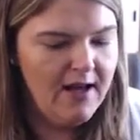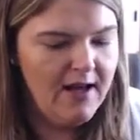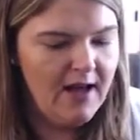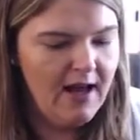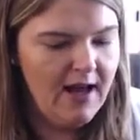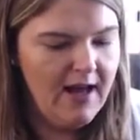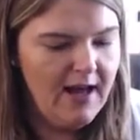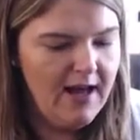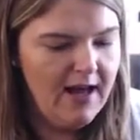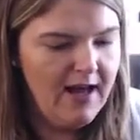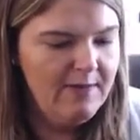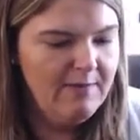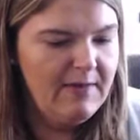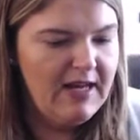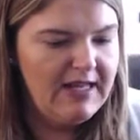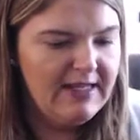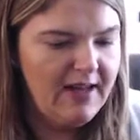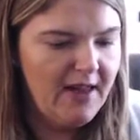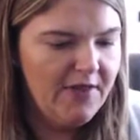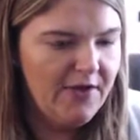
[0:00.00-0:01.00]

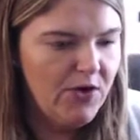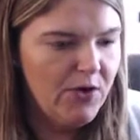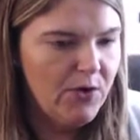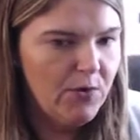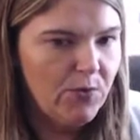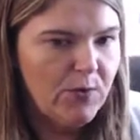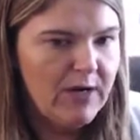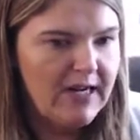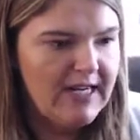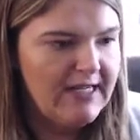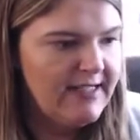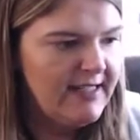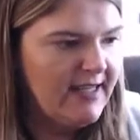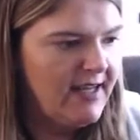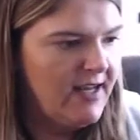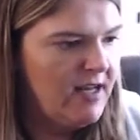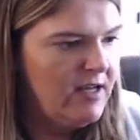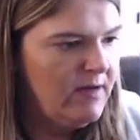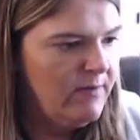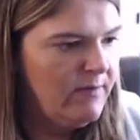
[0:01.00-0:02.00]
Another
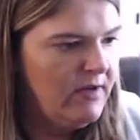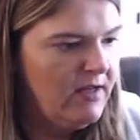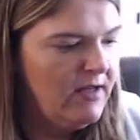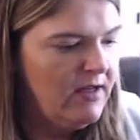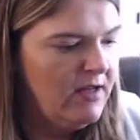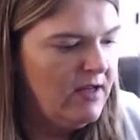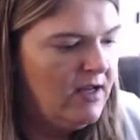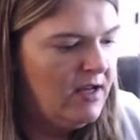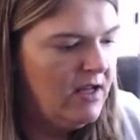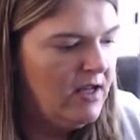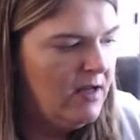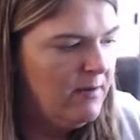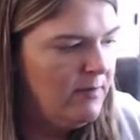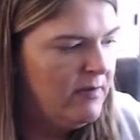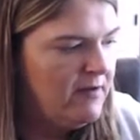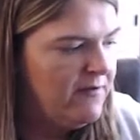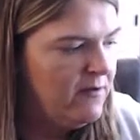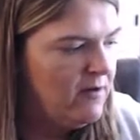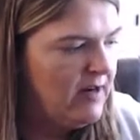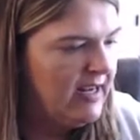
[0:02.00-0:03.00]
random,
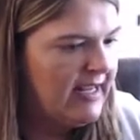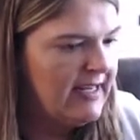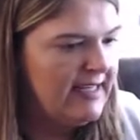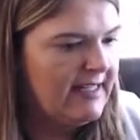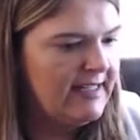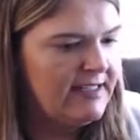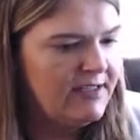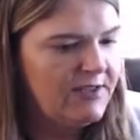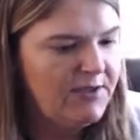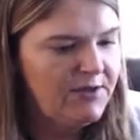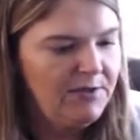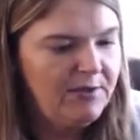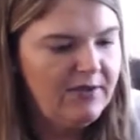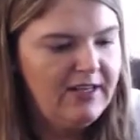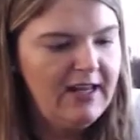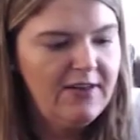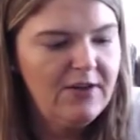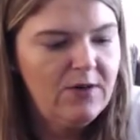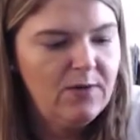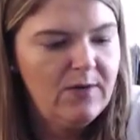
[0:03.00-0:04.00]
before I get into the
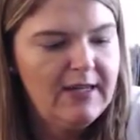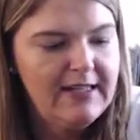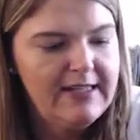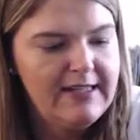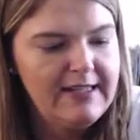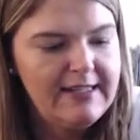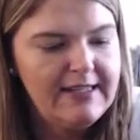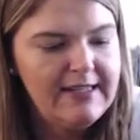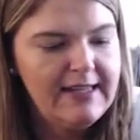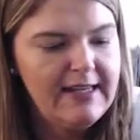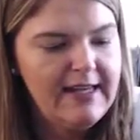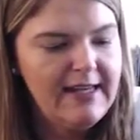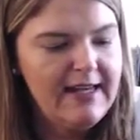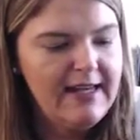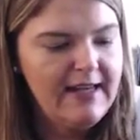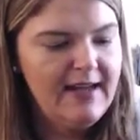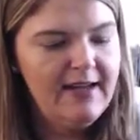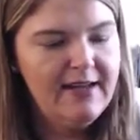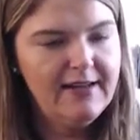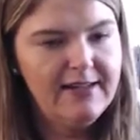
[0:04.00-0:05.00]
other ones,
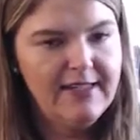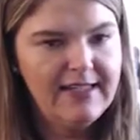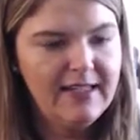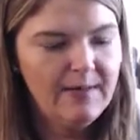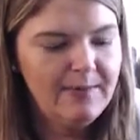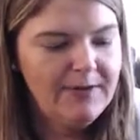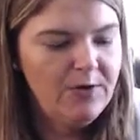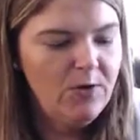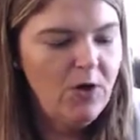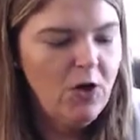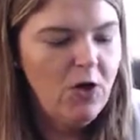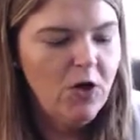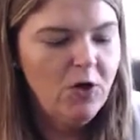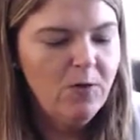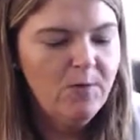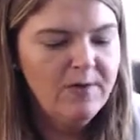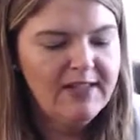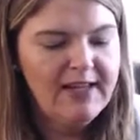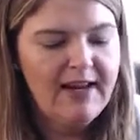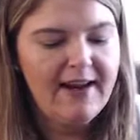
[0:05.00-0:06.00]
DW
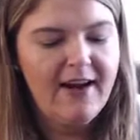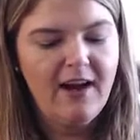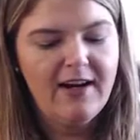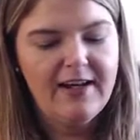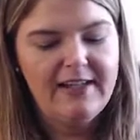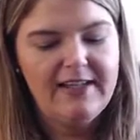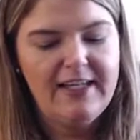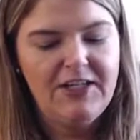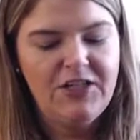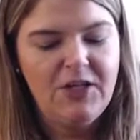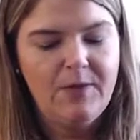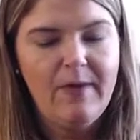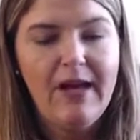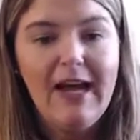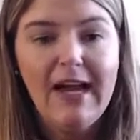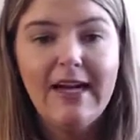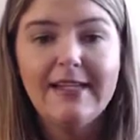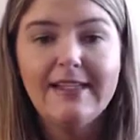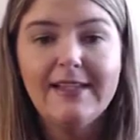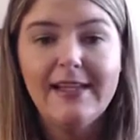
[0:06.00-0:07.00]
Homes that I got at TJ
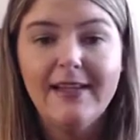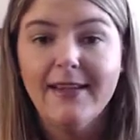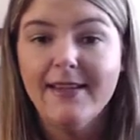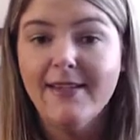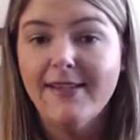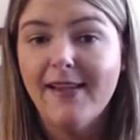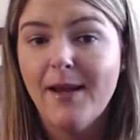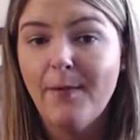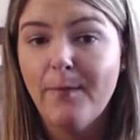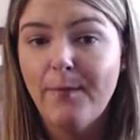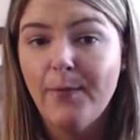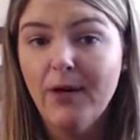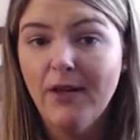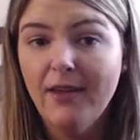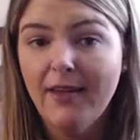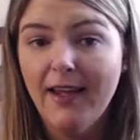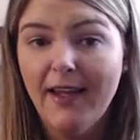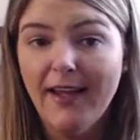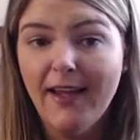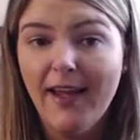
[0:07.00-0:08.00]
Maxx in the scent
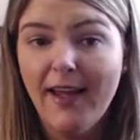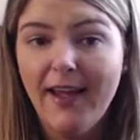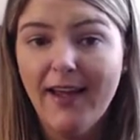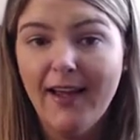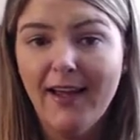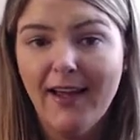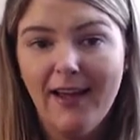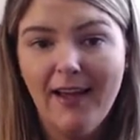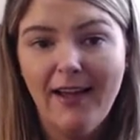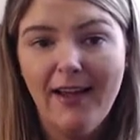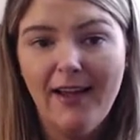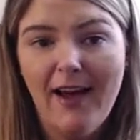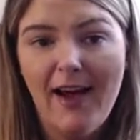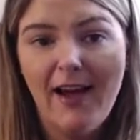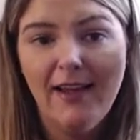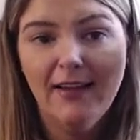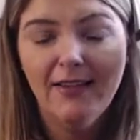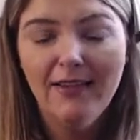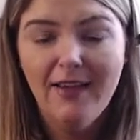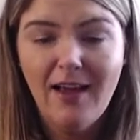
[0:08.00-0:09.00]
Birthday Cake.
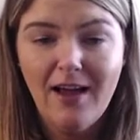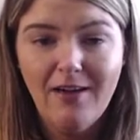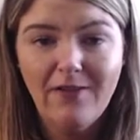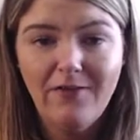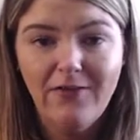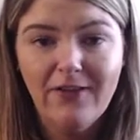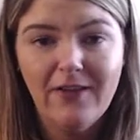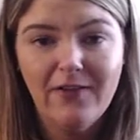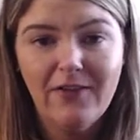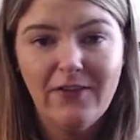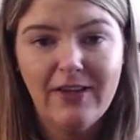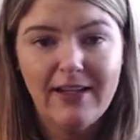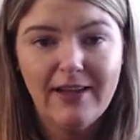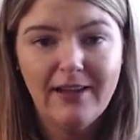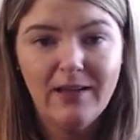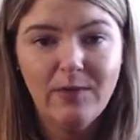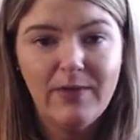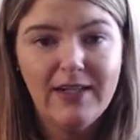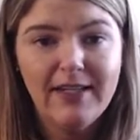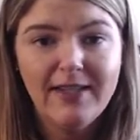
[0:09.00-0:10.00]
I love the
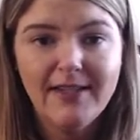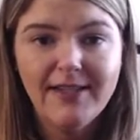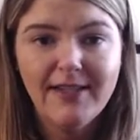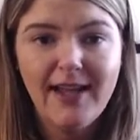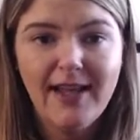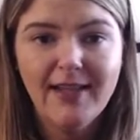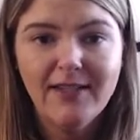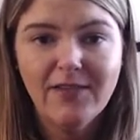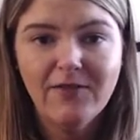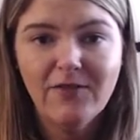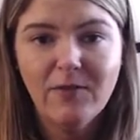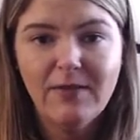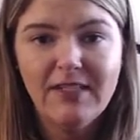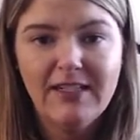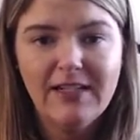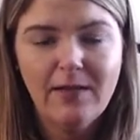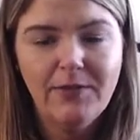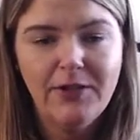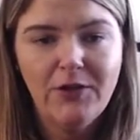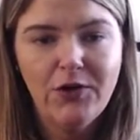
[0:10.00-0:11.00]
vanilla bean scent from
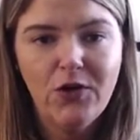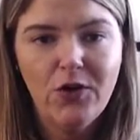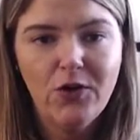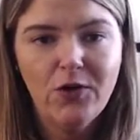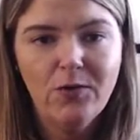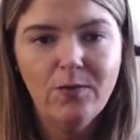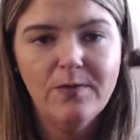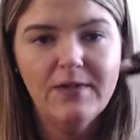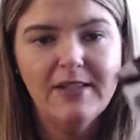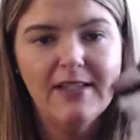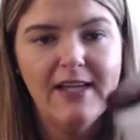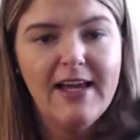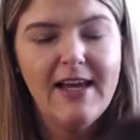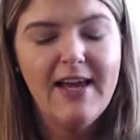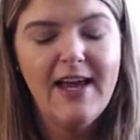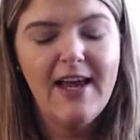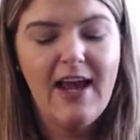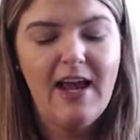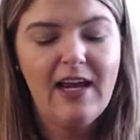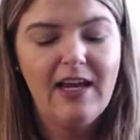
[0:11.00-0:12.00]
DW Homes,
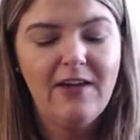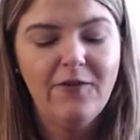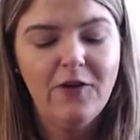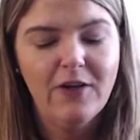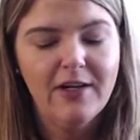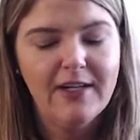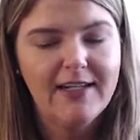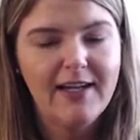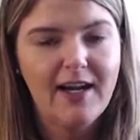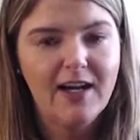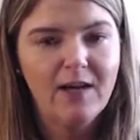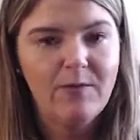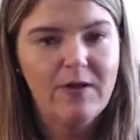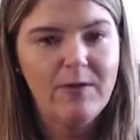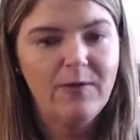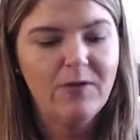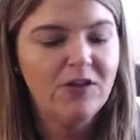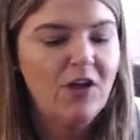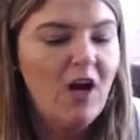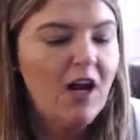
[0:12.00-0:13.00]
and I've heard a ton of
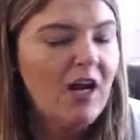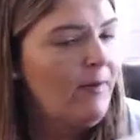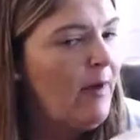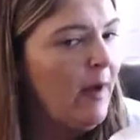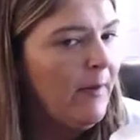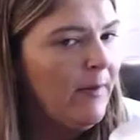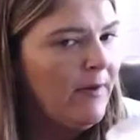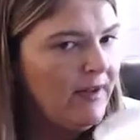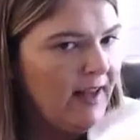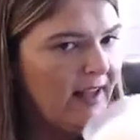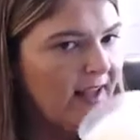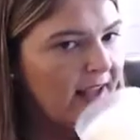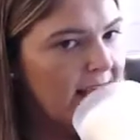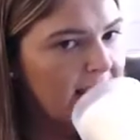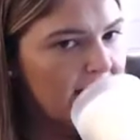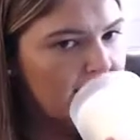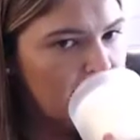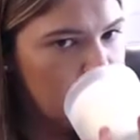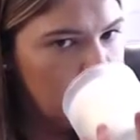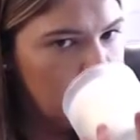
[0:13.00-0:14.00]
people talk about Birthday Cake.